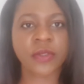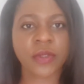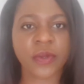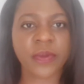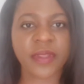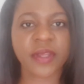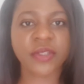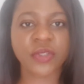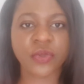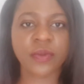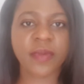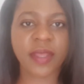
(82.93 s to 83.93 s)
So there are
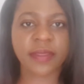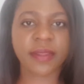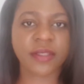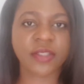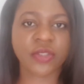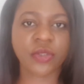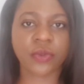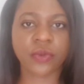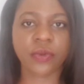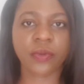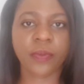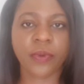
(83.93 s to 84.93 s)
2 methods
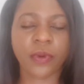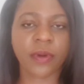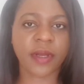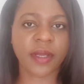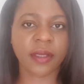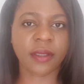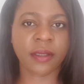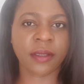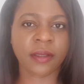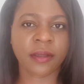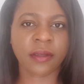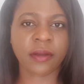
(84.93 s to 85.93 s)
to pouring
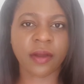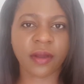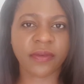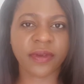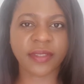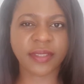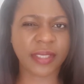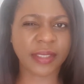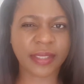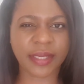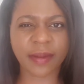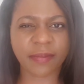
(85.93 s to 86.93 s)
the concrete
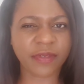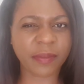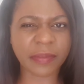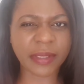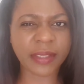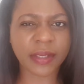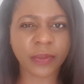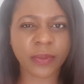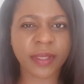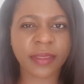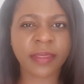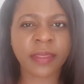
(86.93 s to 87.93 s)
deck that I'm familiar
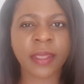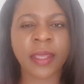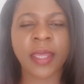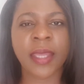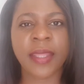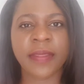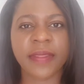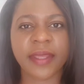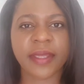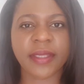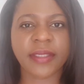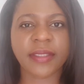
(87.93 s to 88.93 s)
with.
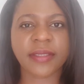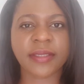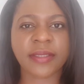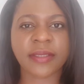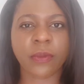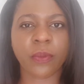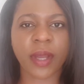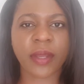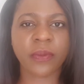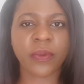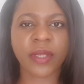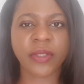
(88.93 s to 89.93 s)
There's the
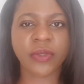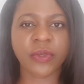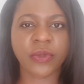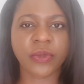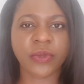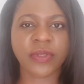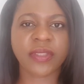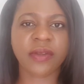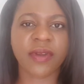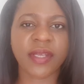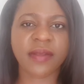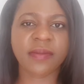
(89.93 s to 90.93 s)
one where you use
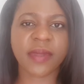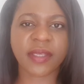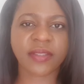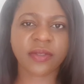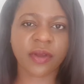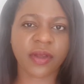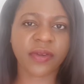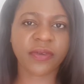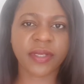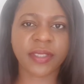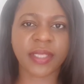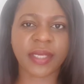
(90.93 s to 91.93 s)
the ready mixed
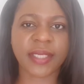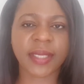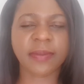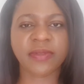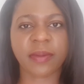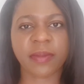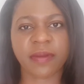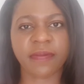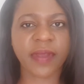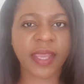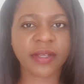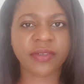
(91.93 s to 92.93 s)
concrete that comes from the
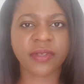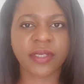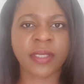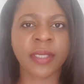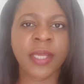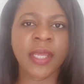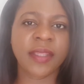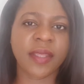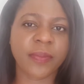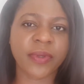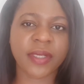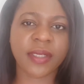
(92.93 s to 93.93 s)
factory. They
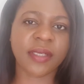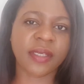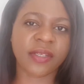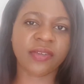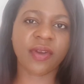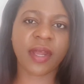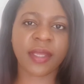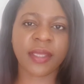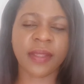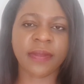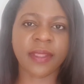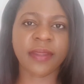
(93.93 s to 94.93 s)
put it in a truck
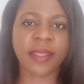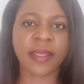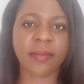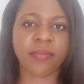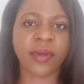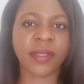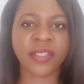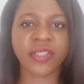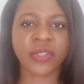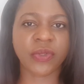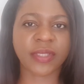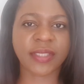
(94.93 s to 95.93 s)
and then they bring it
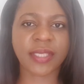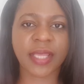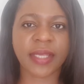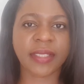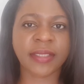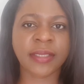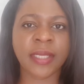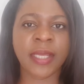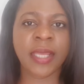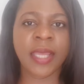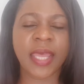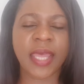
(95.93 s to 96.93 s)
to your site
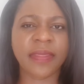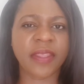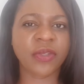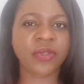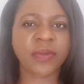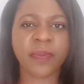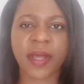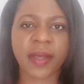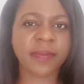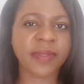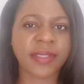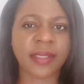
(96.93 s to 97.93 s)
and they use
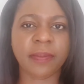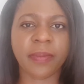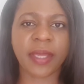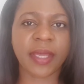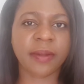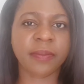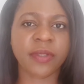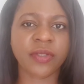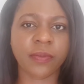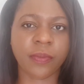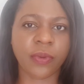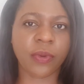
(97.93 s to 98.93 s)
pumps and pipe
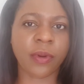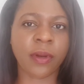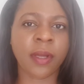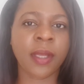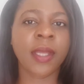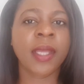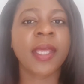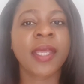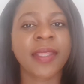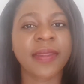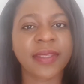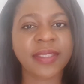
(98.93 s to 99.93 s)
to pour.
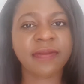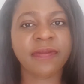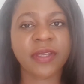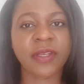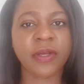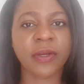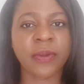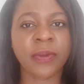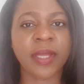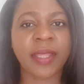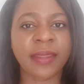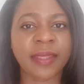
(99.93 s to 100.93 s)
This video
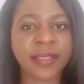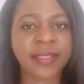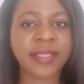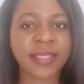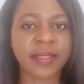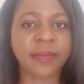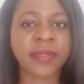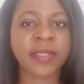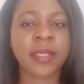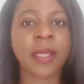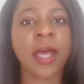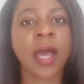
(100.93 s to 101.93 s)
and these tips
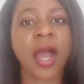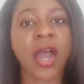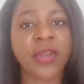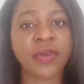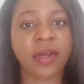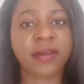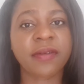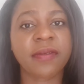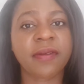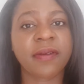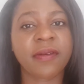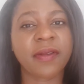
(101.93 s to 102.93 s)
are not
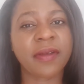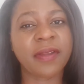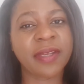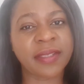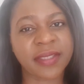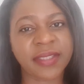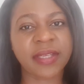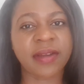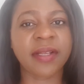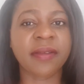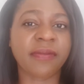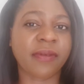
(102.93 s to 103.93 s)

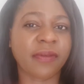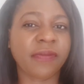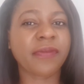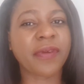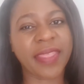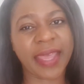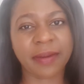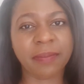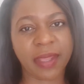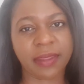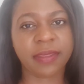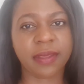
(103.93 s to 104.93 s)
necessarily for that
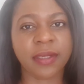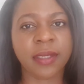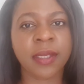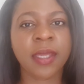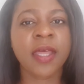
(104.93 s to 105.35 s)
method.